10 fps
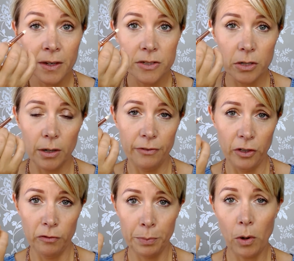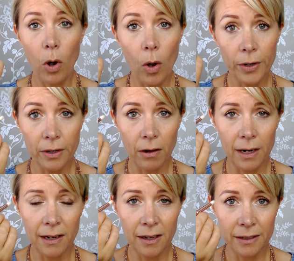So if you've put on an
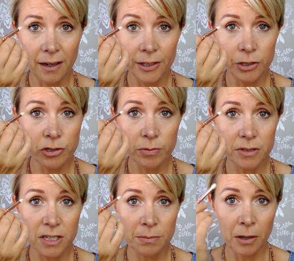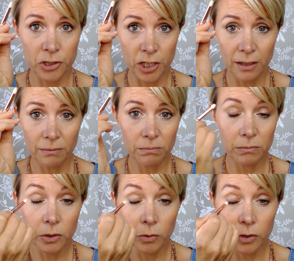eyeliner and you just want to smudge it,
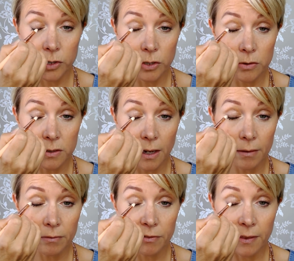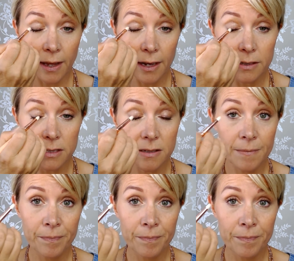you could use that for that.